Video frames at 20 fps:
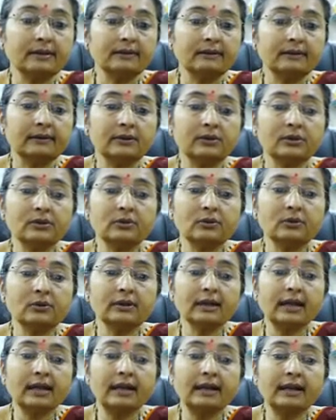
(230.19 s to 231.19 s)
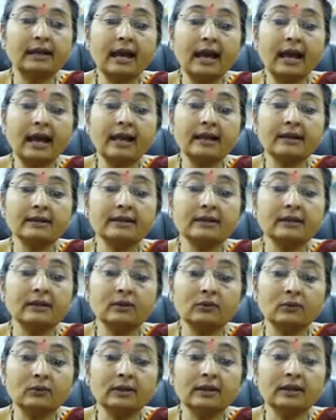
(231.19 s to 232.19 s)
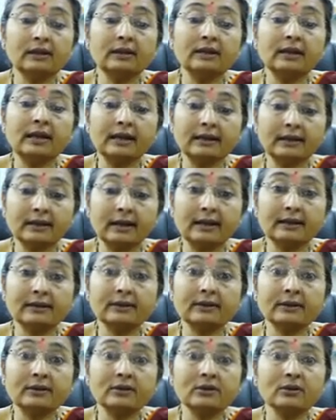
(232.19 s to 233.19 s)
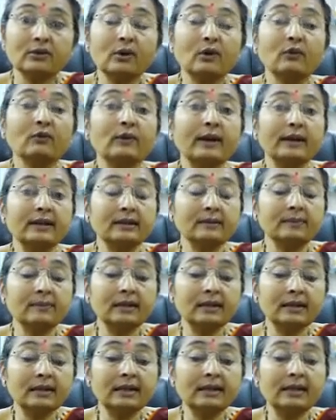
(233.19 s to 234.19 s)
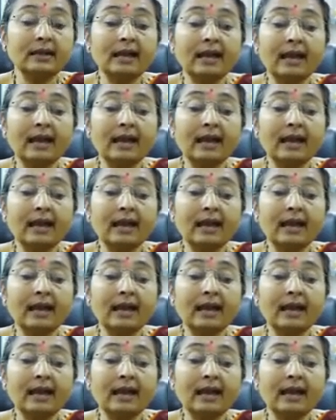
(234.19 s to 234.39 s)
they showed enhanced urinary excretion of vitamin D